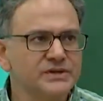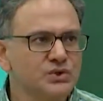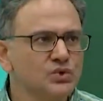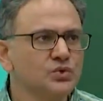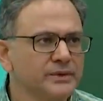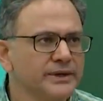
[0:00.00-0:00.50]

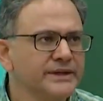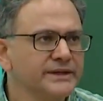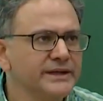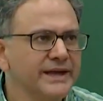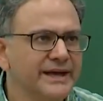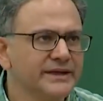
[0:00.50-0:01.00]
2 in the
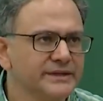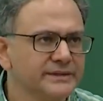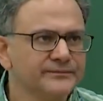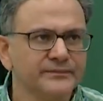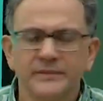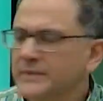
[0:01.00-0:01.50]
error.
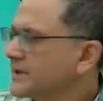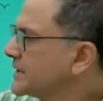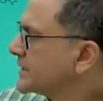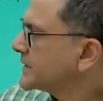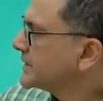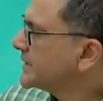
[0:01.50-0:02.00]

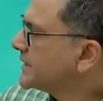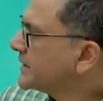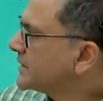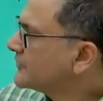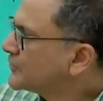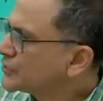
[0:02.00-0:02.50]

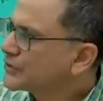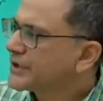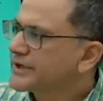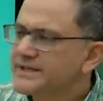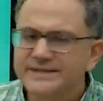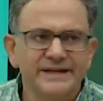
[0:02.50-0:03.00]
The fourth
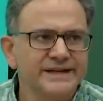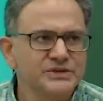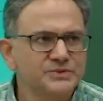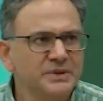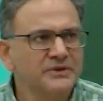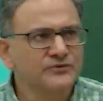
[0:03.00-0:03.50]
order is delta x to
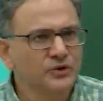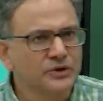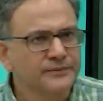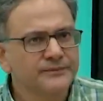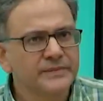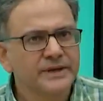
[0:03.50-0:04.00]
the power 4.
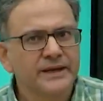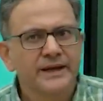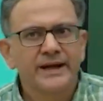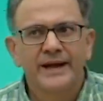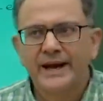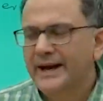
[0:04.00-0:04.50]

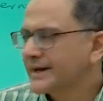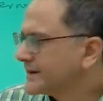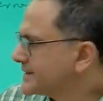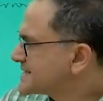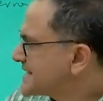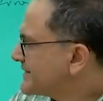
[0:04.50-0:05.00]
And
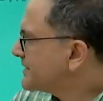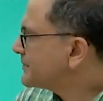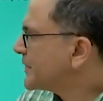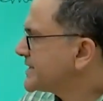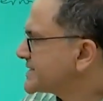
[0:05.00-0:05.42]
the 7-point